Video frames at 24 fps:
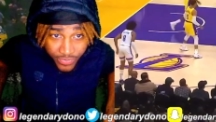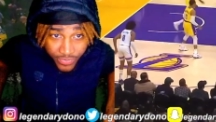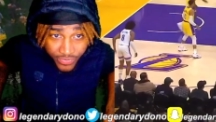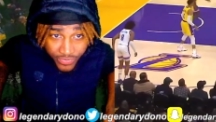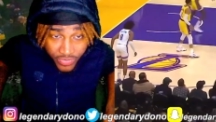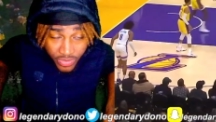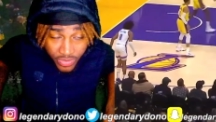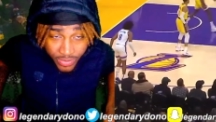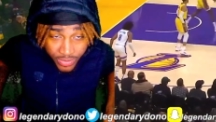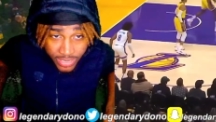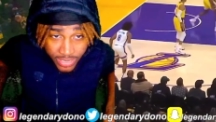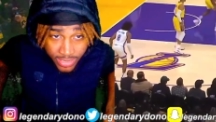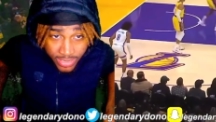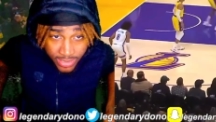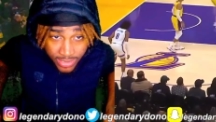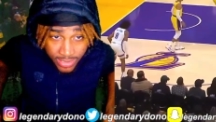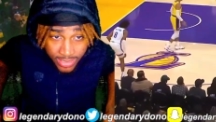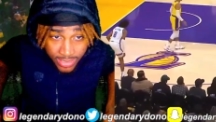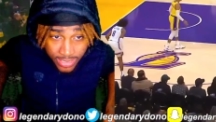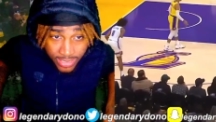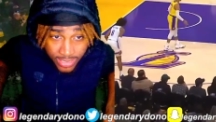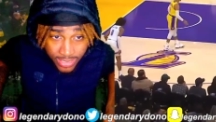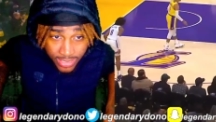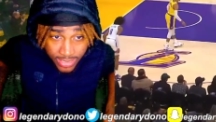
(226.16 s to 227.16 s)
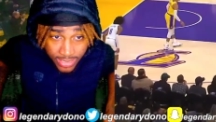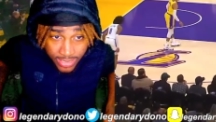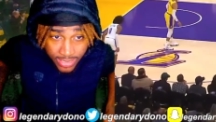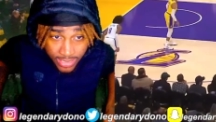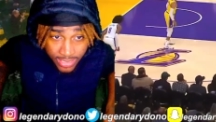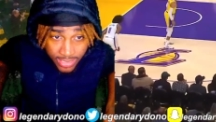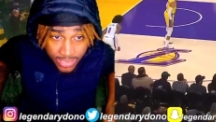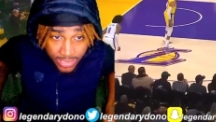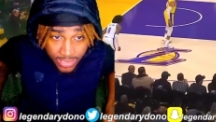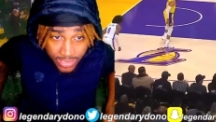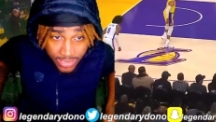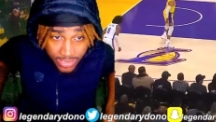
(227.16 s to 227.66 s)
Feel me?
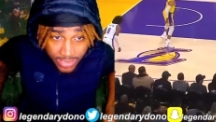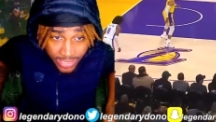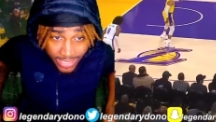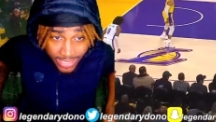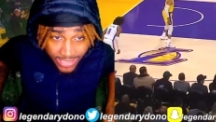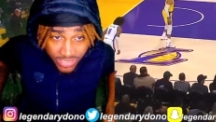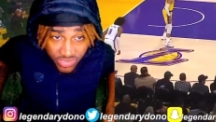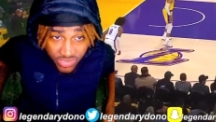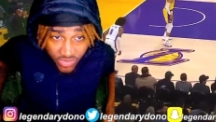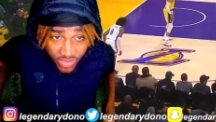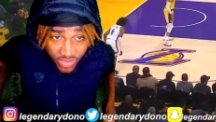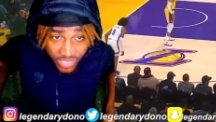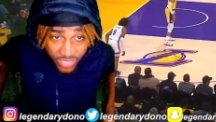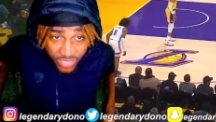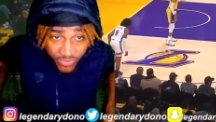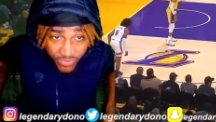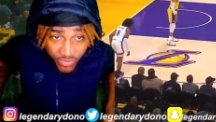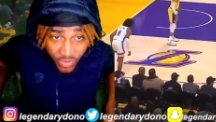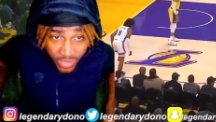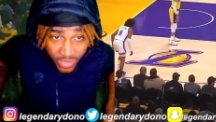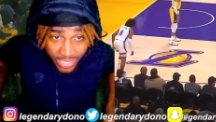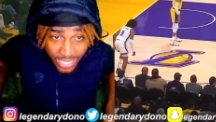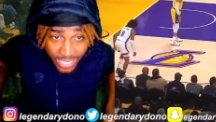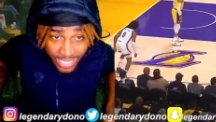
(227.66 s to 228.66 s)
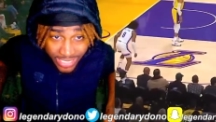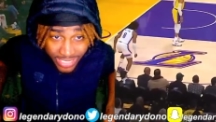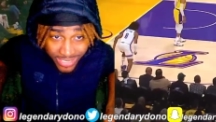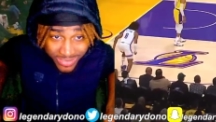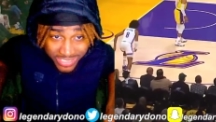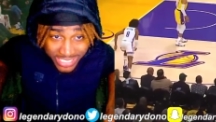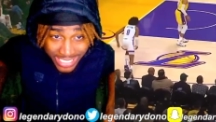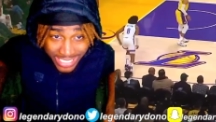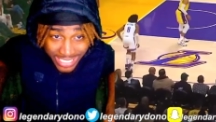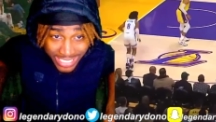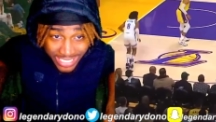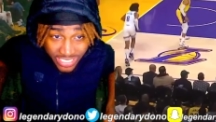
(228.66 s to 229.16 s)
92-84 game, though.
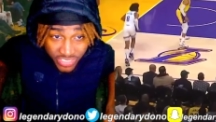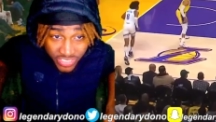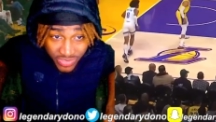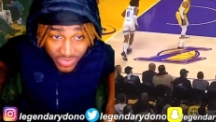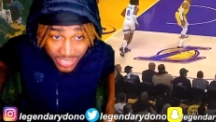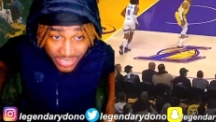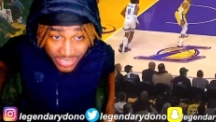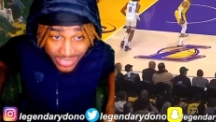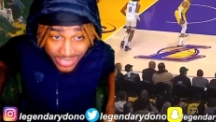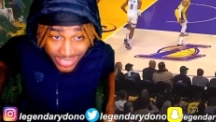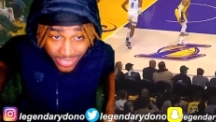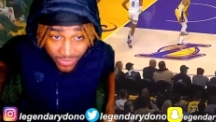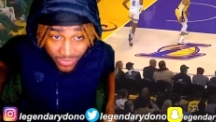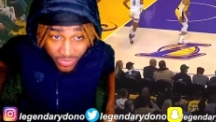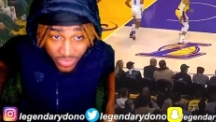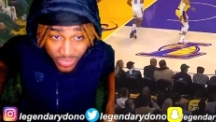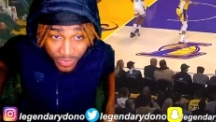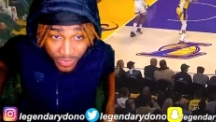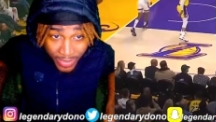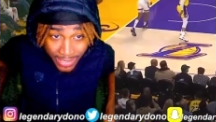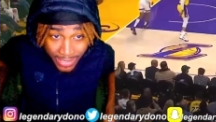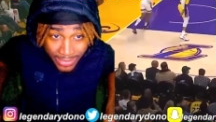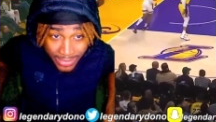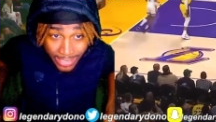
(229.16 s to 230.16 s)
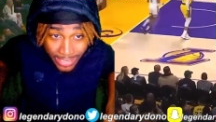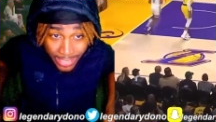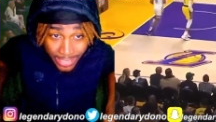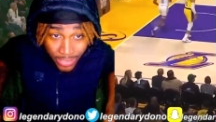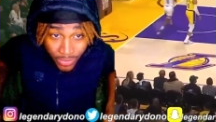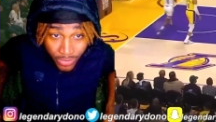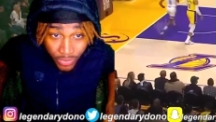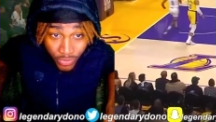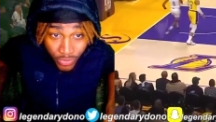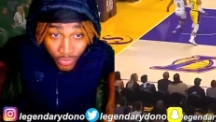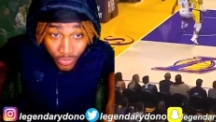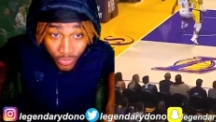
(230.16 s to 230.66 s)
Shai Gilgeous trying to take over the spotlight. I
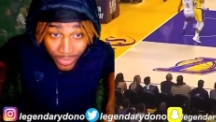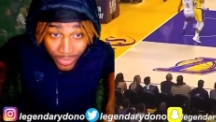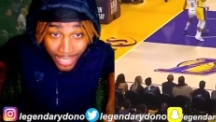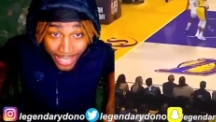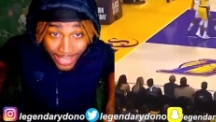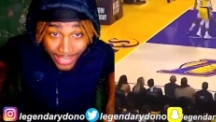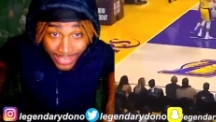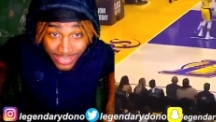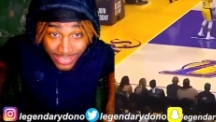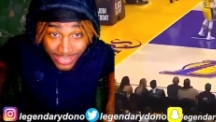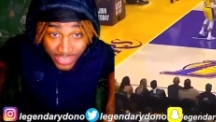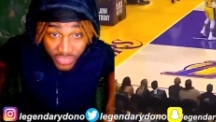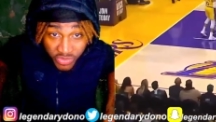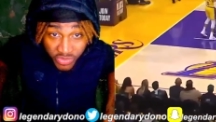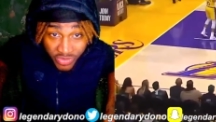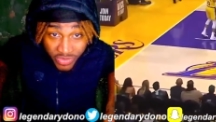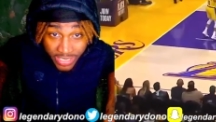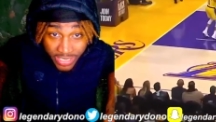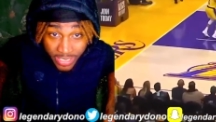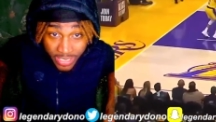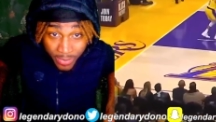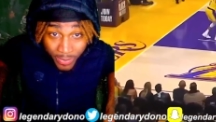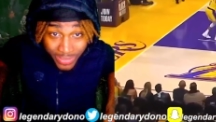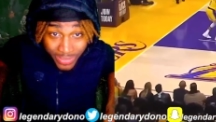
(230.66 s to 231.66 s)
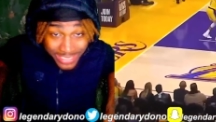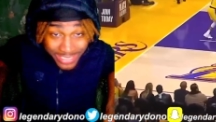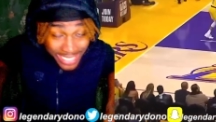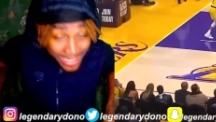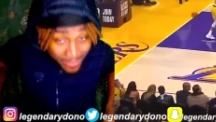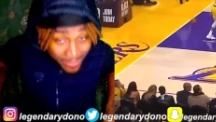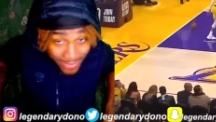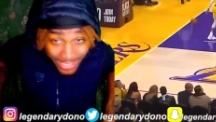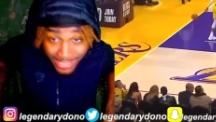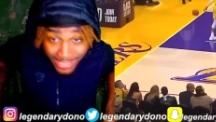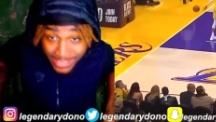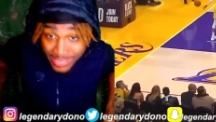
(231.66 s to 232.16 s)
don't know who that is shooting it, but
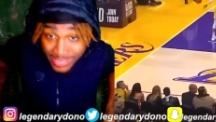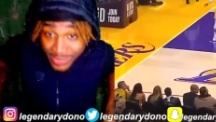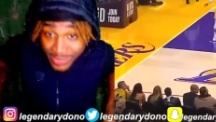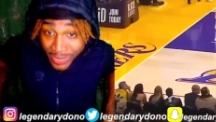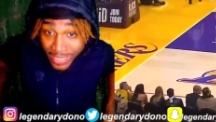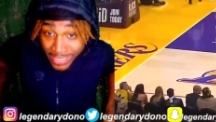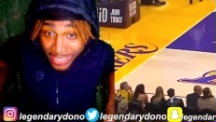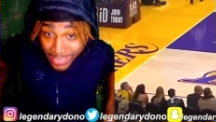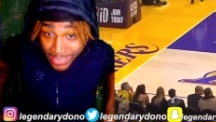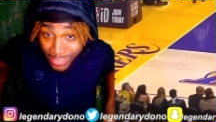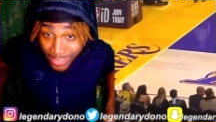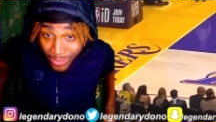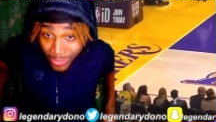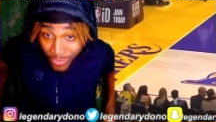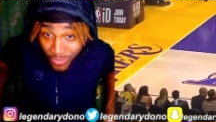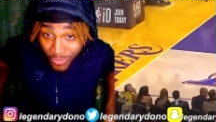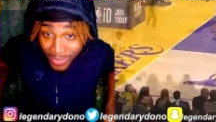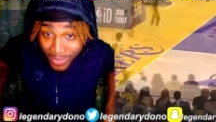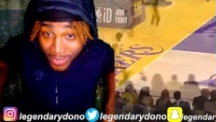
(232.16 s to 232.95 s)
that man just made it. Oh,